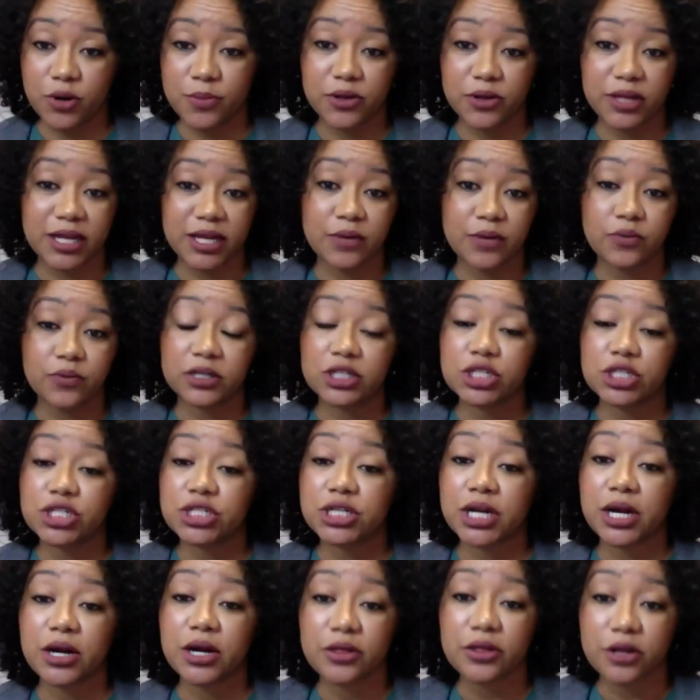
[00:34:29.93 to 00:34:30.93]
or they didn't want to
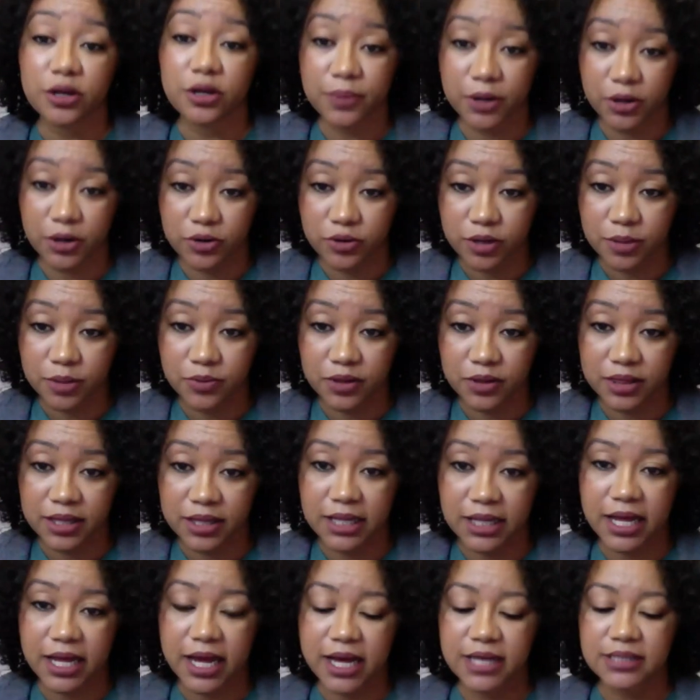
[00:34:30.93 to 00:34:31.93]
share their poem with the
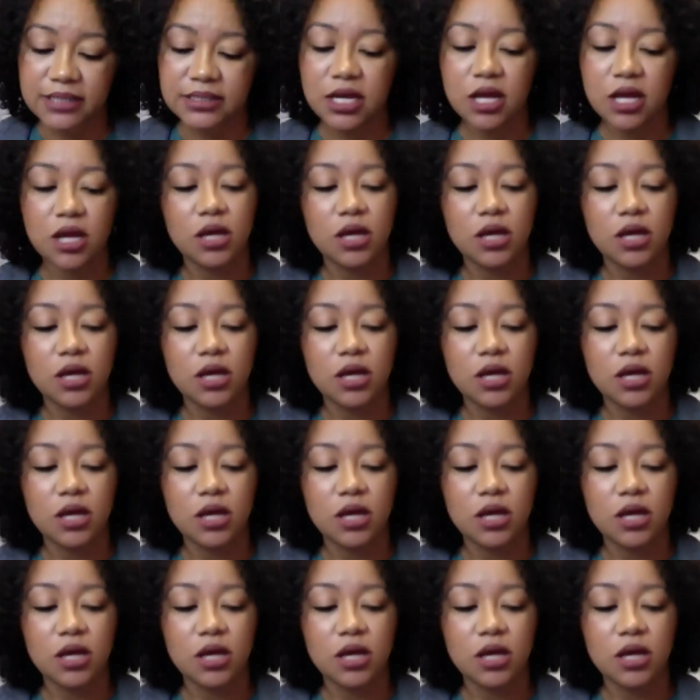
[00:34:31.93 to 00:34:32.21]
class,